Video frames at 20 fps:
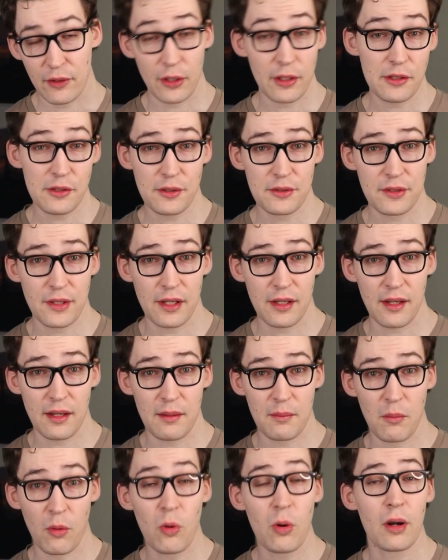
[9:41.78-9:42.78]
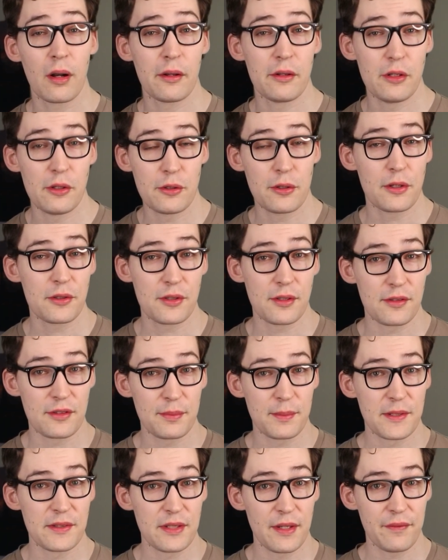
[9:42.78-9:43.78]
If you're interested in more on nutrition
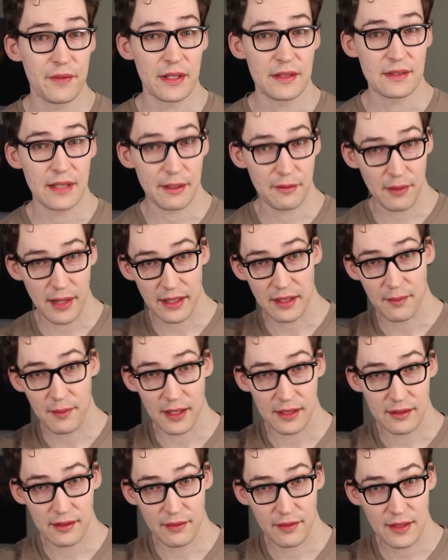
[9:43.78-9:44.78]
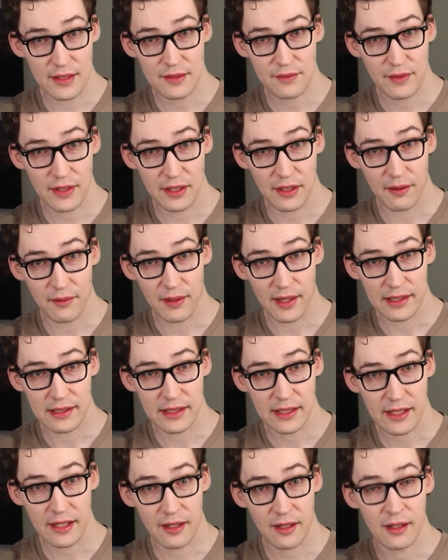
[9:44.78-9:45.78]
specifics, I'd recommend this video right
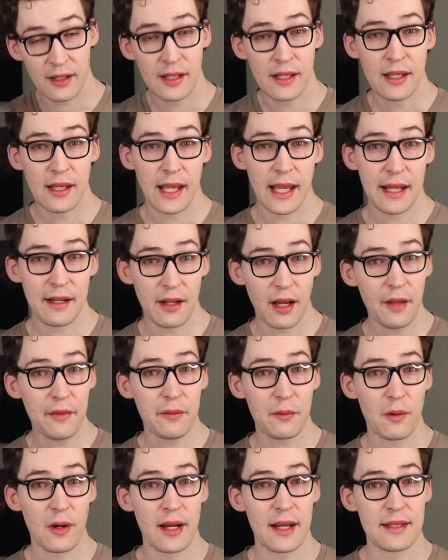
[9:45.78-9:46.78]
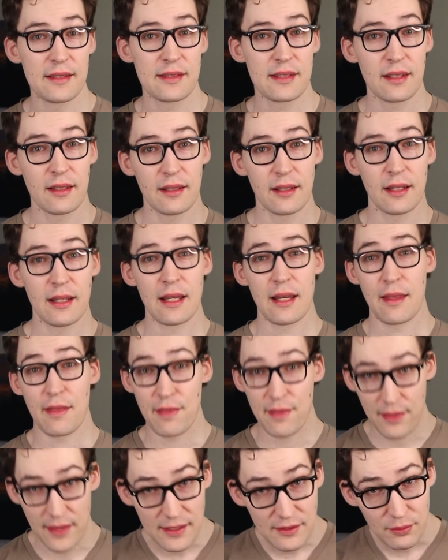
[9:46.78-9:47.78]
here. And otherwise,
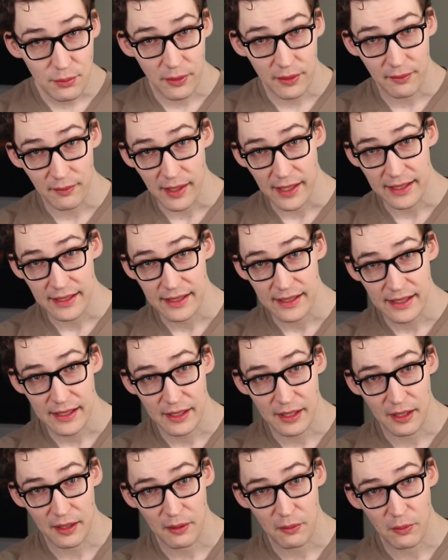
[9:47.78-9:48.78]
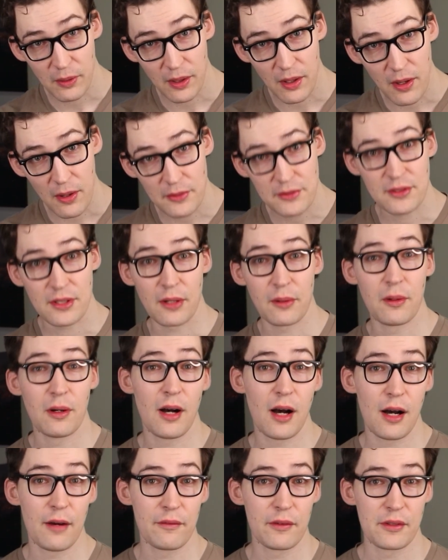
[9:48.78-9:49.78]
this one right here will also
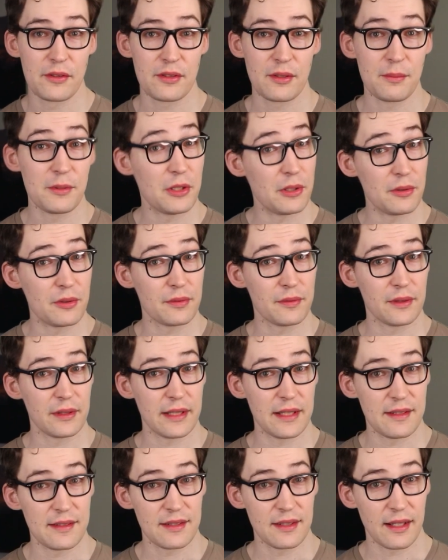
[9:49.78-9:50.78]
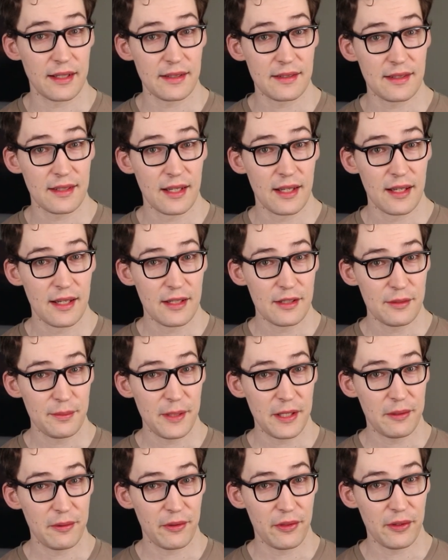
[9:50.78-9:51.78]
offer some useful insights.
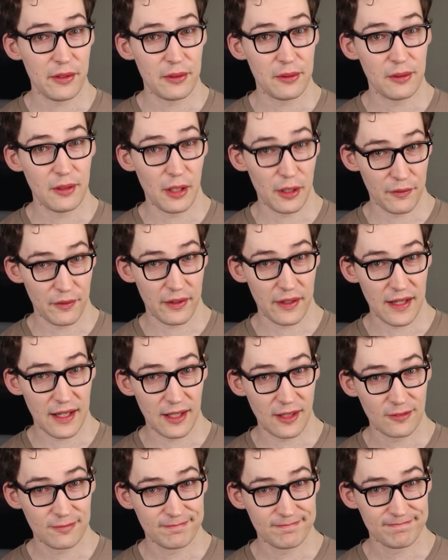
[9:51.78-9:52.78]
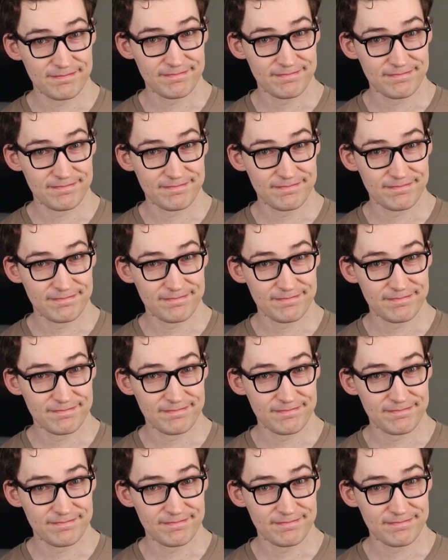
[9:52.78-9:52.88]
Speak with you over there.